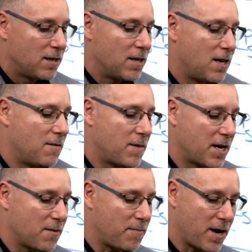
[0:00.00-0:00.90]
Now, my
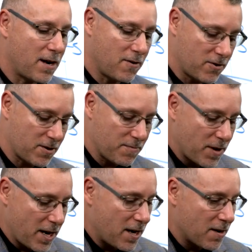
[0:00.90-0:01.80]
compiler is
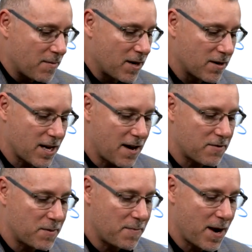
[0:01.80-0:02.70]
complaining because I have
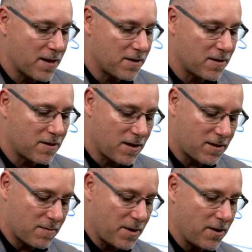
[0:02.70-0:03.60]
to be passing
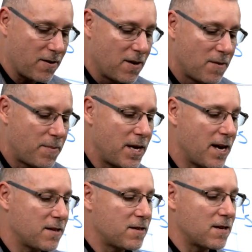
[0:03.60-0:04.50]
system here.
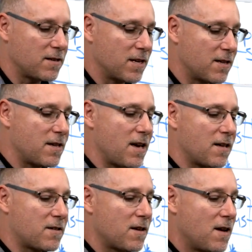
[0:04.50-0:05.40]
PS doesn't
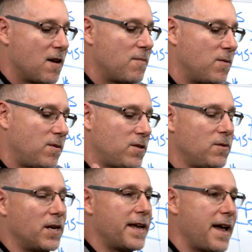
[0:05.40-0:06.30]
exist, but we'll do
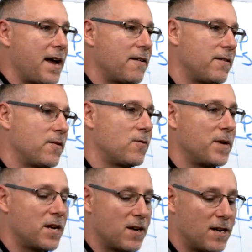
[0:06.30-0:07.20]
it again. Everything will
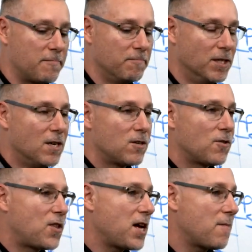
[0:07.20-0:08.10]
be good. So
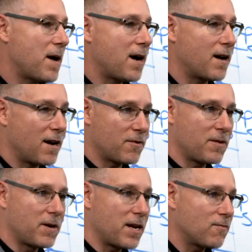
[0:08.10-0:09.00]
think about it. I was
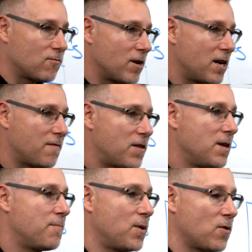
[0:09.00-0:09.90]
able to get rid of
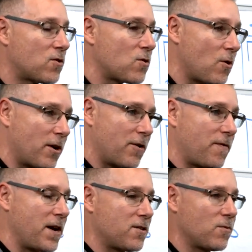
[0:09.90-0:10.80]
the pull store
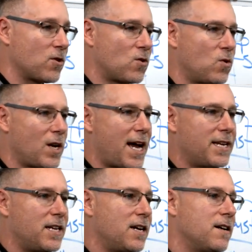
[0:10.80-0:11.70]
interface. It was a cool
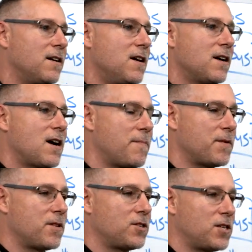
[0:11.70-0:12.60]
idea,
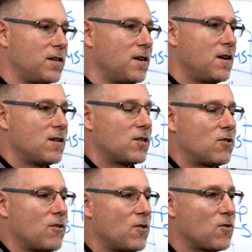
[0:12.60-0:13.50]
composition, to
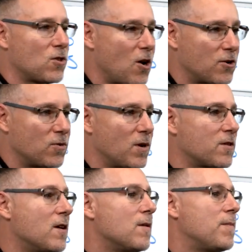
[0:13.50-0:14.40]
grow those larger
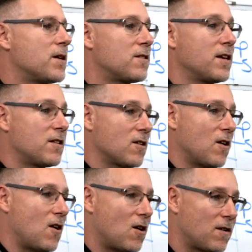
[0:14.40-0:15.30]
ones. But since
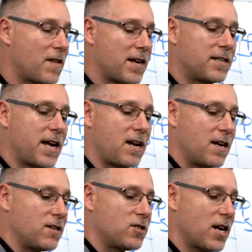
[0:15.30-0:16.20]
all of that data
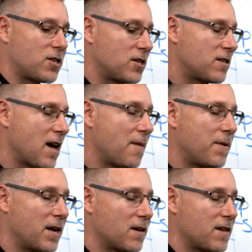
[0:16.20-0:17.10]
injection is
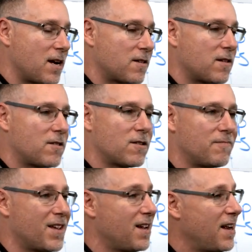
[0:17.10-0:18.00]
happening inside a system,
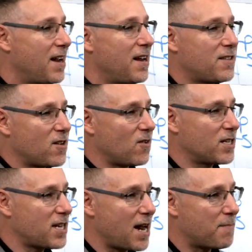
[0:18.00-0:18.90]
and that's the only
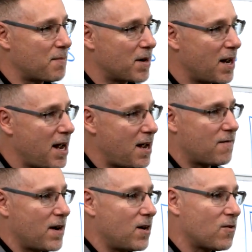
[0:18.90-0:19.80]
type I'm going to
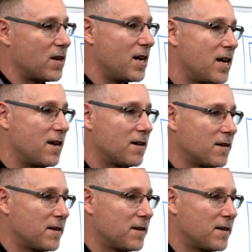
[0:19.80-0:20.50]
have, I don't need it.